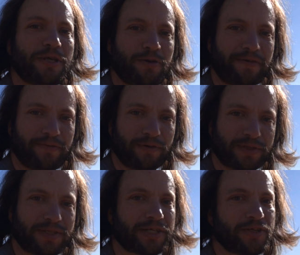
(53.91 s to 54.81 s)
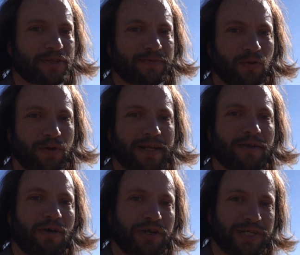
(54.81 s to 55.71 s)
beautiful sections of Oregon
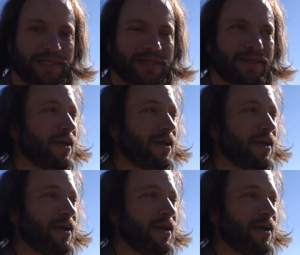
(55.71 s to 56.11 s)
and Washington,